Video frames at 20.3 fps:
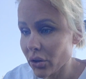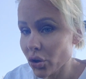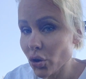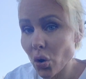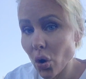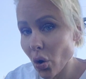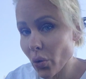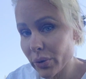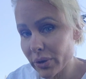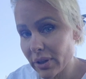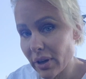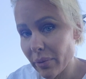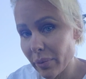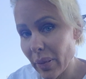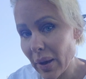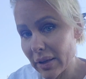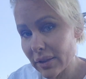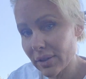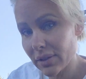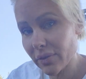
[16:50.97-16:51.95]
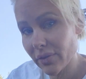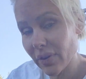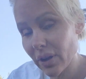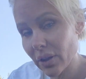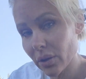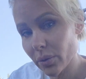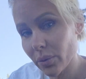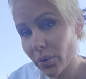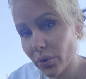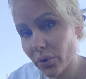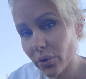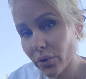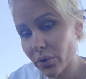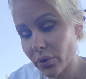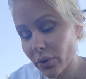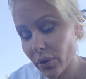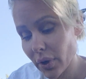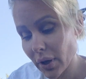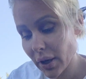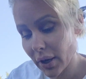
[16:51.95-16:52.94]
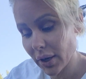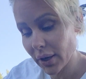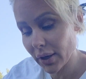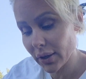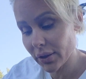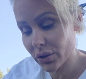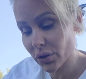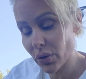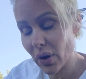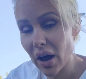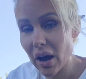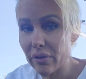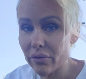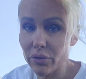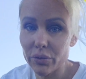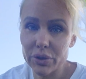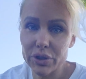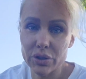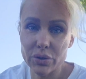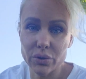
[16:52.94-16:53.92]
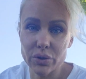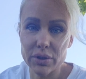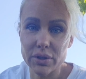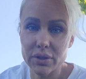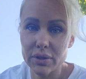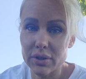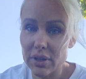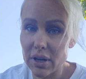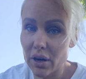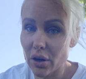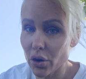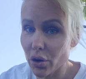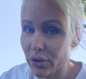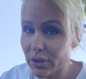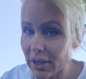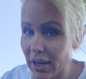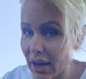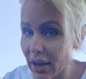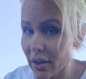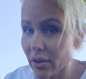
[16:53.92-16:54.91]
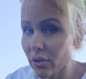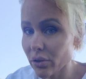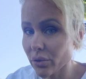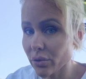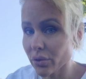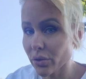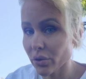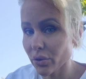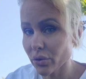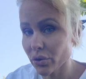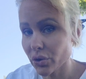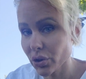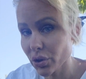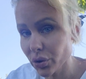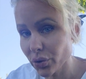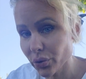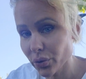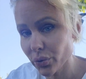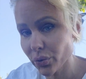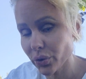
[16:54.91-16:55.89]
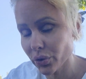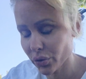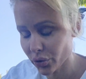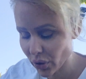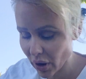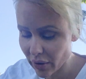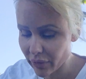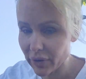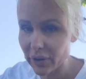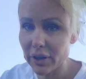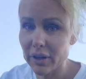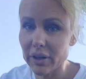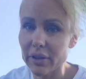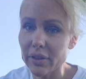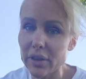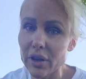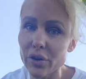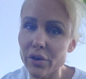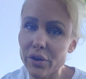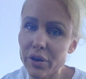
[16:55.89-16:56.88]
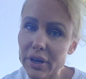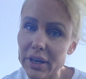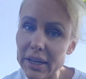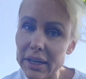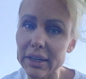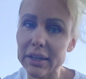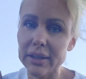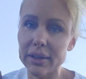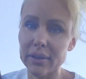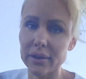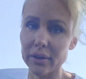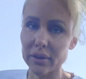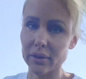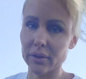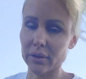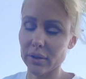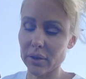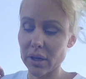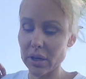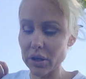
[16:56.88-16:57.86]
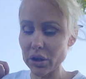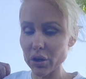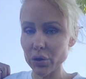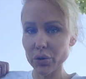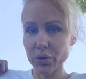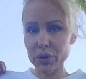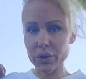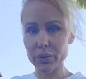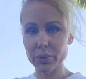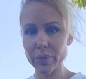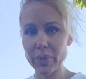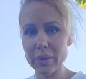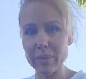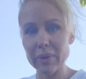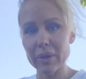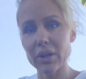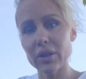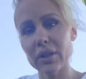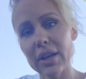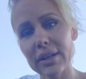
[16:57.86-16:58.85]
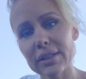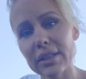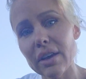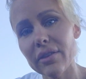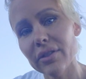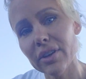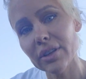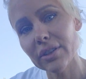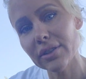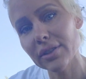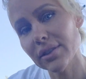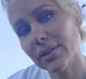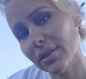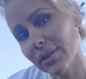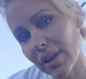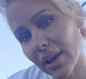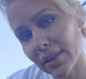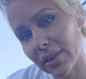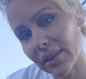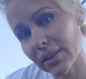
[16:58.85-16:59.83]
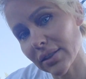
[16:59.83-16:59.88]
you'll always have beds available and you have the resources that are tailored to trafficking that are needed. And you could maybe collect evidence at